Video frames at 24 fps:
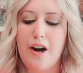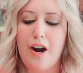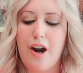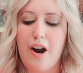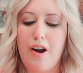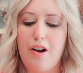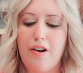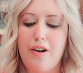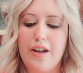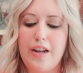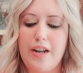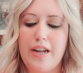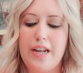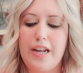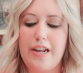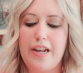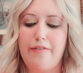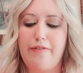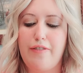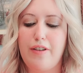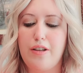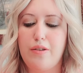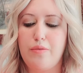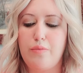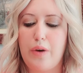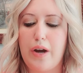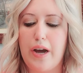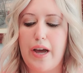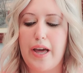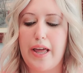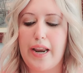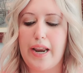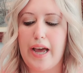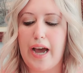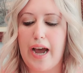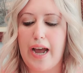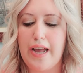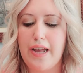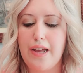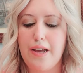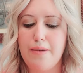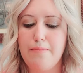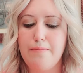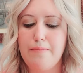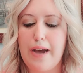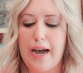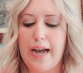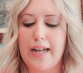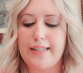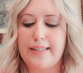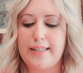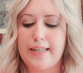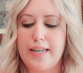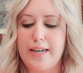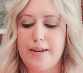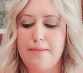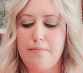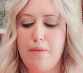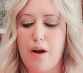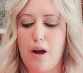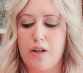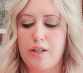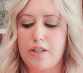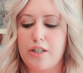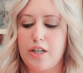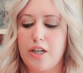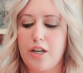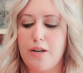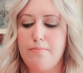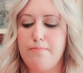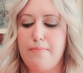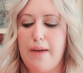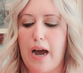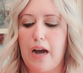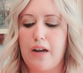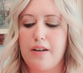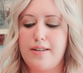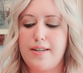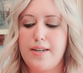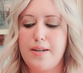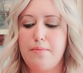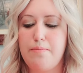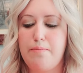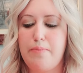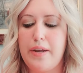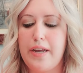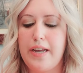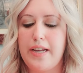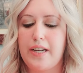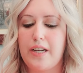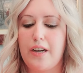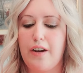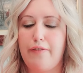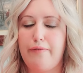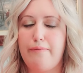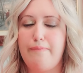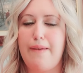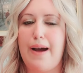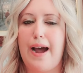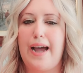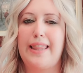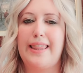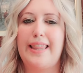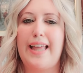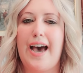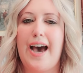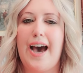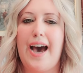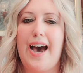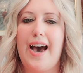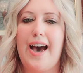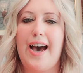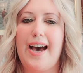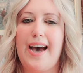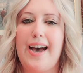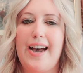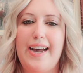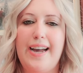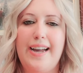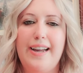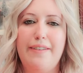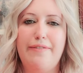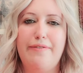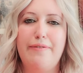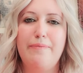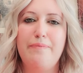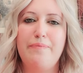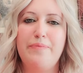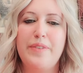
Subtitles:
Oh, even when I am at an emotional mountain peak of my life.